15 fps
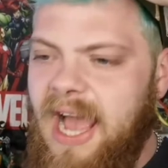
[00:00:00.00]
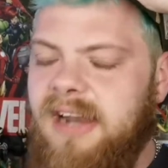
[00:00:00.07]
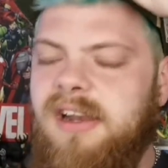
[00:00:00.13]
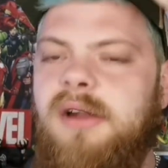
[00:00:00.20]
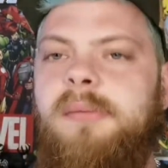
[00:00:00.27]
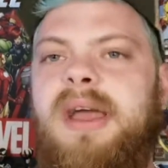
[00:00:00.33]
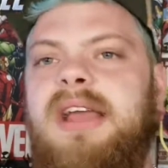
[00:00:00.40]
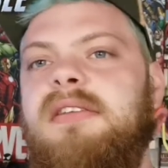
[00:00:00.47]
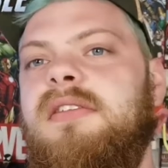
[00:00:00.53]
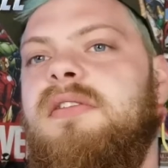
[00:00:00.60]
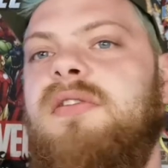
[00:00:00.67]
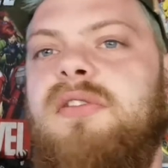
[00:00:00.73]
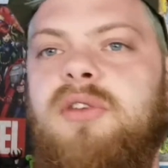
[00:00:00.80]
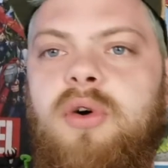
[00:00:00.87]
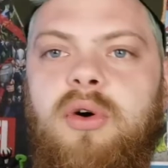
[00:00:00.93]
It had an
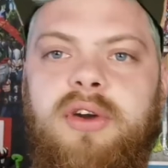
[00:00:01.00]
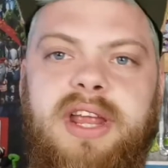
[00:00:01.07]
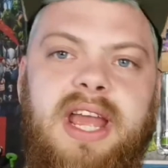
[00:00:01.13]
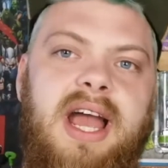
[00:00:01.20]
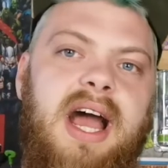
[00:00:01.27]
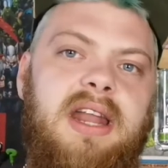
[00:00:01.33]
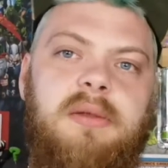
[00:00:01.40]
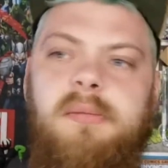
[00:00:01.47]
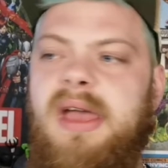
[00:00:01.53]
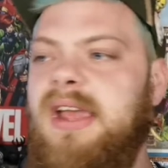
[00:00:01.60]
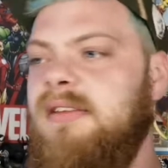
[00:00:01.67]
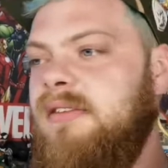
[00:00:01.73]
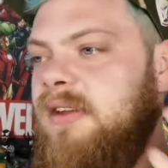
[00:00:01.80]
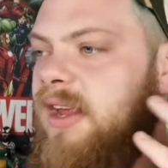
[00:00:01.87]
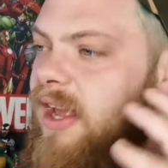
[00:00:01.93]
amazing story. It had
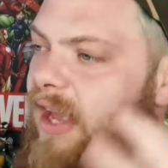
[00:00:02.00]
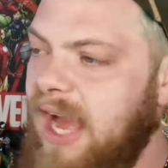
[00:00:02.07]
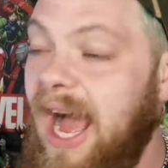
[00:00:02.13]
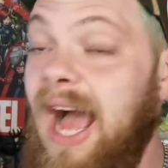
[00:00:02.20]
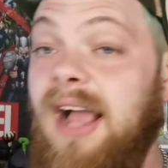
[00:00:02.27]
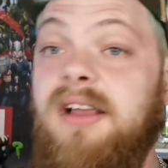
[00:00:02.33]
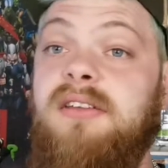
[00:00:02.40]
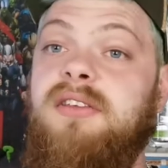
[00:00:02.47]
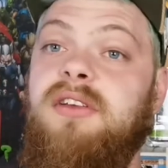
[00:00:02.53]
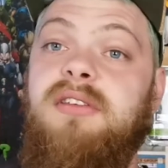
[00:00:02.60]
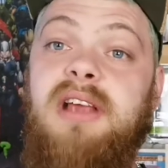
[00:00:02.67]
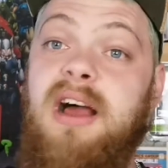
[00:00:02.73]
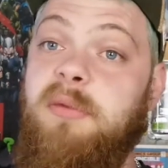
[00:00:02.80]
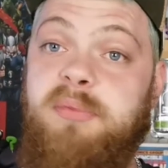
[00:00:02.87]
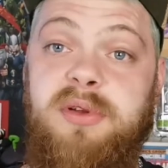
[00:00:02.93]
amazing
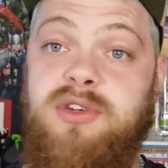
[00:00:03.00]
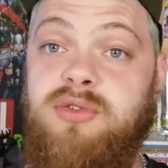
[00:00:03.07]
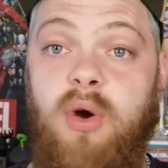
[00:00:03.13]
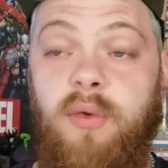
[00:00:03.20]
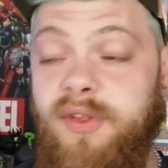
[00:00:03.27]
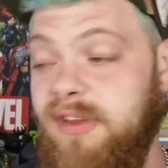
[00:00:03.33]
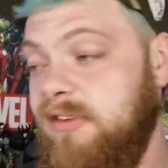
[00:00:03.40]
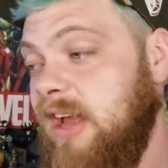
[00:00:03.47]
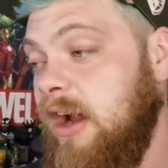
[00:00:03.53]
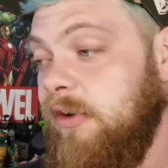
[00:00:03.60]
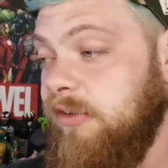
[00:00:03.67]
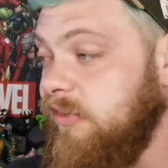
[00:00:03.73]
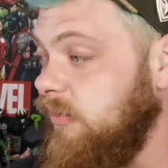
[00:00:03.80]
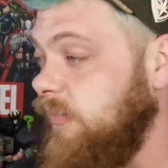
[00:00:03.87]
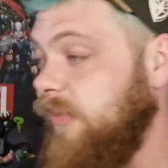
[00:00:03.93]
actors that have patrolled these
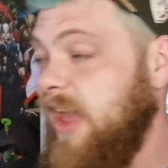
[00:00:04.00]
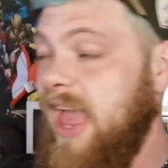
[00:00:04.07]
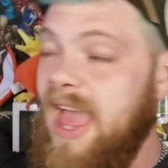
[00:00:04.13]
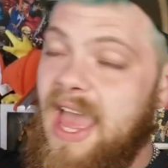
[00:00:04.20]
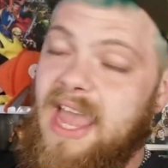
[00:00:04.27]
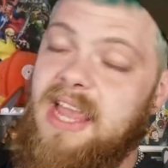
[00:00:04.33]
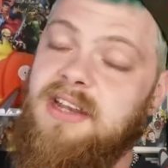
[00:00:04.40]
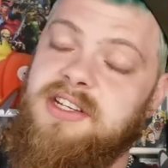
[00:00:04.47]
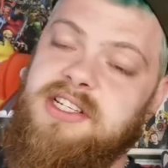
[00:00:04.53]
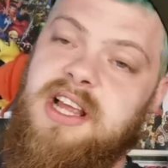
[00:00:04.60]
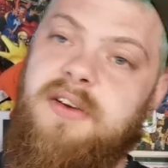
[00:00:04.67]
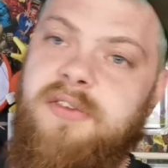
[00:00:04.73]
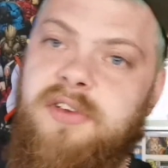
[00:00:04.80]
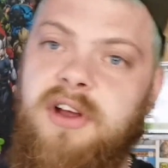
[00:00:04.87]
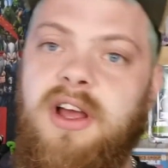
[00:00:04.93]
characters for
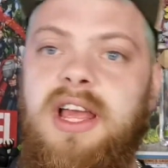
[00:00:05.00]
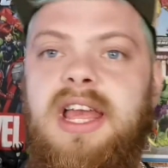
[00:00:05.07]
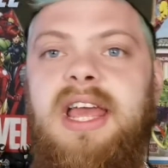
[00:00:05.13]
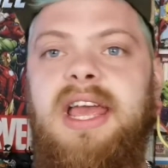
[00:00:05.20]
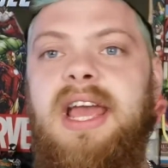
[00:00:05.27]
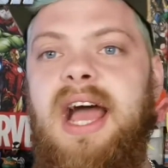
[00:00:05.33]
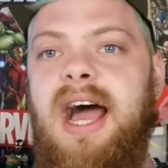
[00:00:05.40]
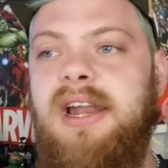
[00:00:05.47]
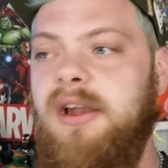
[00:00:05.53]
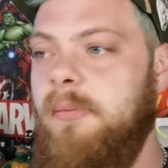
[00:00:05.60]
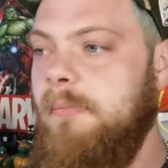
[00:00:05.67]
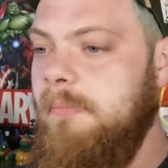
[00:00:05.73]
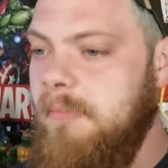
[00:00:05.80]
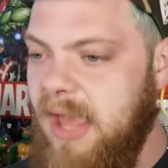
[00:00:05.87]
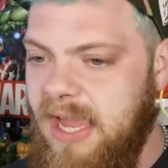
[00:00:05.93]
ages after. It had
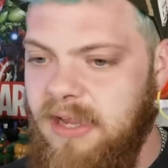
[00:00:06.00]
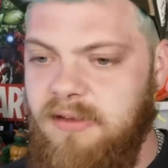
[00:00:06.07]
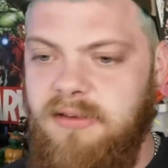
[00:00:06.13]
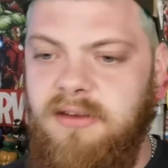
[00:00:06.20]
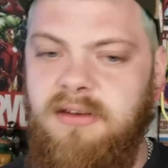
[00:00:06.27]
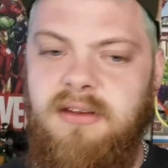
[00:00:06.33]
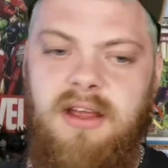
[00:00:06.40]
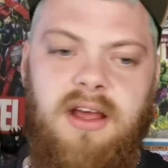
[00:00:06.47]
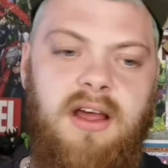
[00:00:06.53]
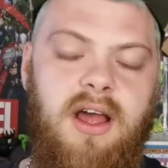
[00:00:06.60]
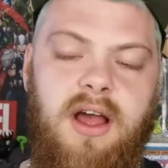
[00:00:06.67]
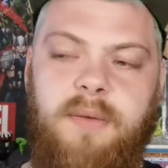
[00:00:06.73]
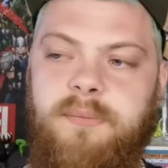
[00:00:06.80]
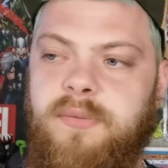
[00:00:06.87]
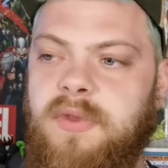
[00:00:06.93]
an amazing
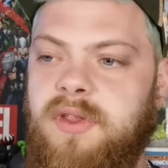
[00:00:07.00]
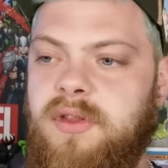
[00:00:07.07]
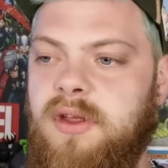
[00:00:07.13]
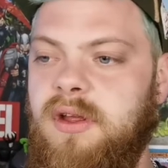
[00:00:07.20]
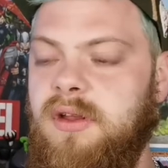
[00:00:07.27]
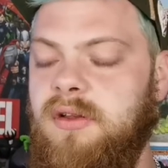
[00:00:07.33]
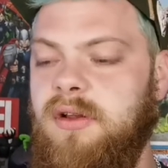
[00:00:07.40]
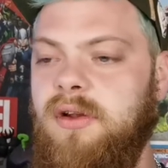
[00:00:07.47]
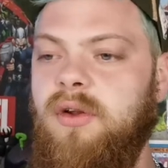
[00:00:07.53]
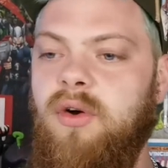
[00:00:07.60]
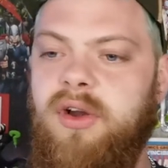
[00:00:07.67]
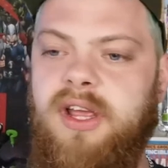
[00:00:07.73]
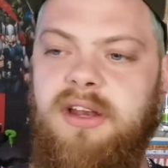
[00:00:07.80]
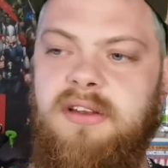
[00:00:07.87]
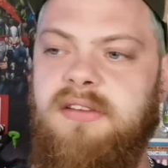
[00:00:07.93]

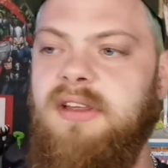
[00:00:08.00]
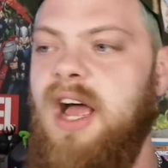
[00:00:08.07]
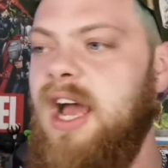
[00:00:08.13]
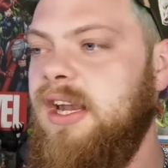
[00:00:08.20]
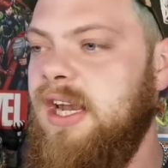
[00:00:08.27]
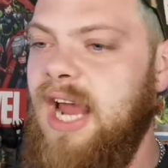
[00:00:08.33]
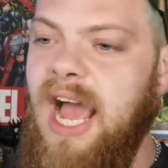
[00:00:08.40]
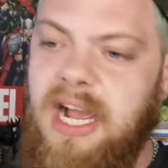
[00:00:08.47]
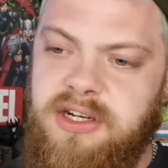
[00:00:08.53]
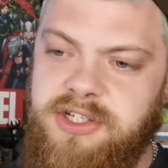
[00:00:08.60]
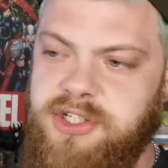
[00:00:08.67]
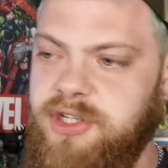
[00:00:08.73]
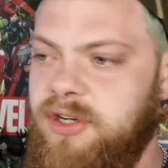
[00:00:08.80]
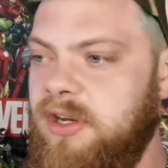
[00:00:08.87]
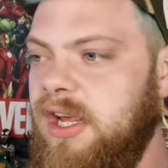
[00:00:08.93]
look and design and
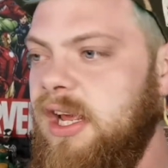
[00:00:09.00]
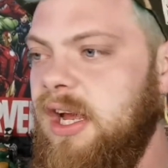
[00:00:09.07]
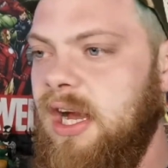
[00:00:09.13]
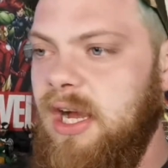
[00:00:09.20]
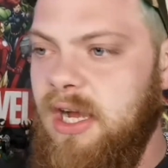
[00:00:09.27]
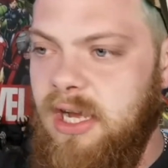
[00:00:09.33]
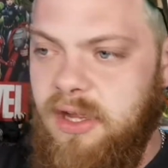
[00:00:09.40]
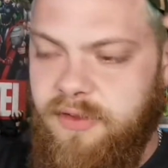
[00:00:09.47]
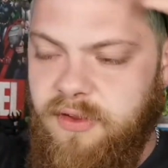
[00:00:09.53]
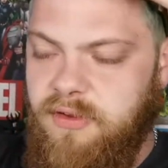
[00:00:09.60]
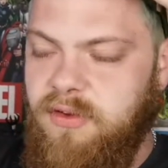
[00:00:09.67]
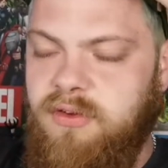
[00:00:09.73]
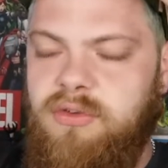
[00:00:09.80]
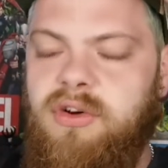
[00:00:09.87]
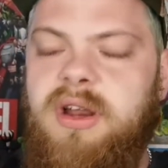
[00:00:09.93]
action.
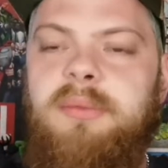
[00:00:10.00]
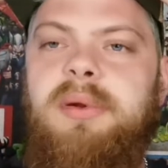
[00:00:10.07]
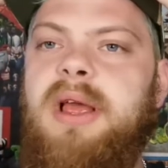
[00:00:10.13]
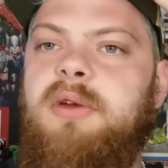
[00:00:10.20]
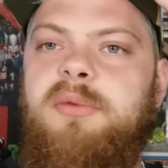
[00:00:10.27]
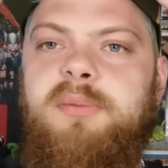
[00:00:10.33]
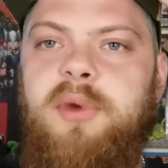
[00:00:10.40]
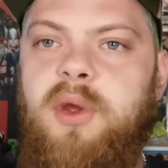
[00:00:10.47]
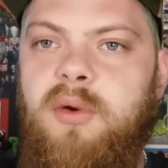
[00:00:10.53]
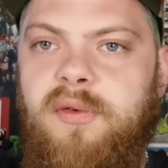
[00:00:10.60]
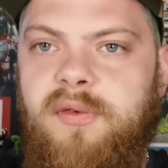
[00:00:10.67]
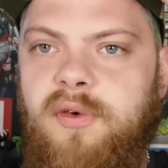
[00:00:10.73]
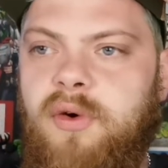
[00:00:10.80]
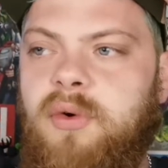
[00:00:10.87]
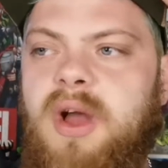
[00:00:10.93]
The screenplay was
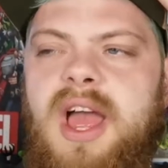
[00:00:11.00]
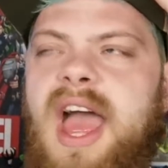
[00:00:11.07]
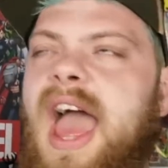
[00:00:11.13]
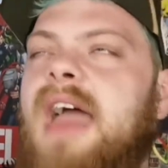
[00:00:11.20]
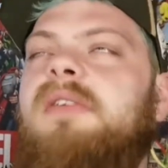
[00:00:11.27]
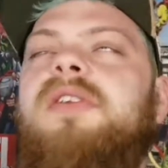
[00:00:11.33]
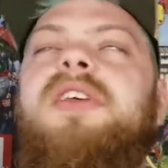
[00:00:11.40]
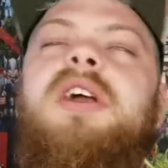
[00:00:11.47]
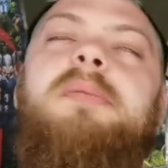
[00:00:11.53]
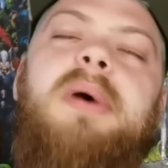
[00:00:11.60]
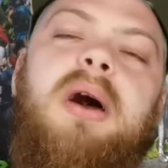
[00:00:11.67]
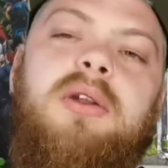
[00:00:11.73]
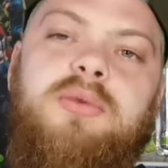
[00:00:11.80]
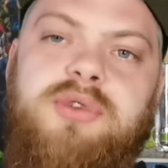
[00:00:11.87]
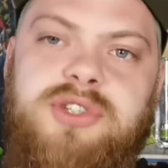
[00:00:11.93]
beautiful. Everything
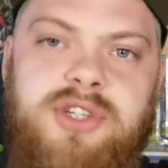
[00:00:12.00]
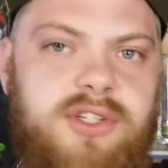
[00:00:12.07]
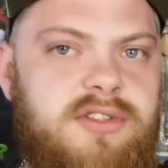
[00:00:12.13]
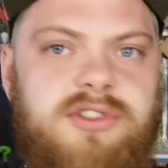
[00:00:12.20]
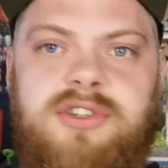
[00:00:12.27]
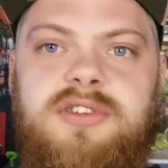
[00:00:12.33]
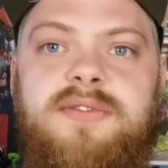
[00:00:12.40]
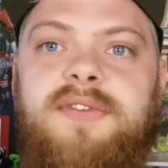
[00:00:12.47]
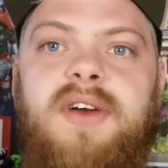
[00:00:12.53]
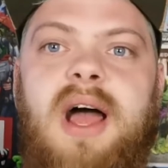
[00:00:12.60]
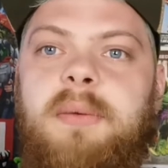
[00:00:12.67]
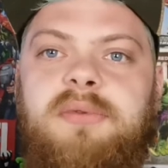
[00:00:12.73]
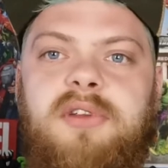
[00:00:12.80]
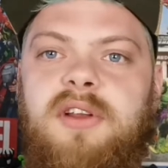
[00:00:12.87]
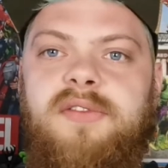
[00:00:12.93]
about it was just
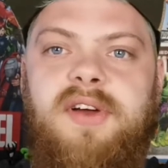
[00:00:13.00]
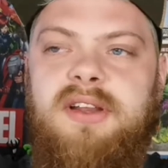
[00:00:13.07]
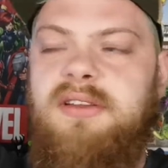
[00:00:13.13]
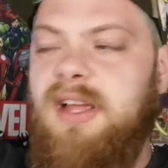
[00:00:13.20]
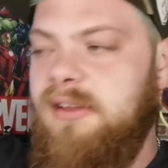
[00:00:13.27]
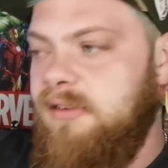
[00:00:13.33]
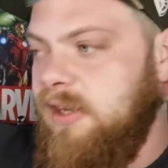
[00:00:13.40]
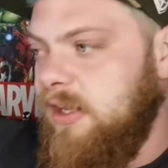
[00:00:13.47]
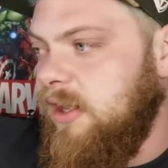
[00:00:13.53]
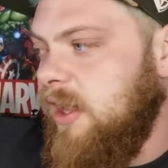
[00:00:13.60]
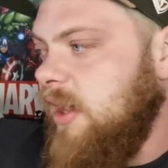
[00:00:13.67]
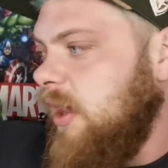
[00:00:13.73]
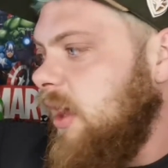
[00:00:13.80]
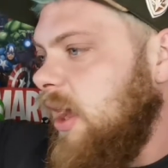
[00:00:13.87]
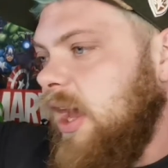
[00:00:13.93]
absolutely
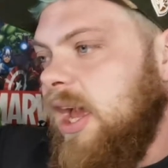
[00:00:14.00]
fantastic.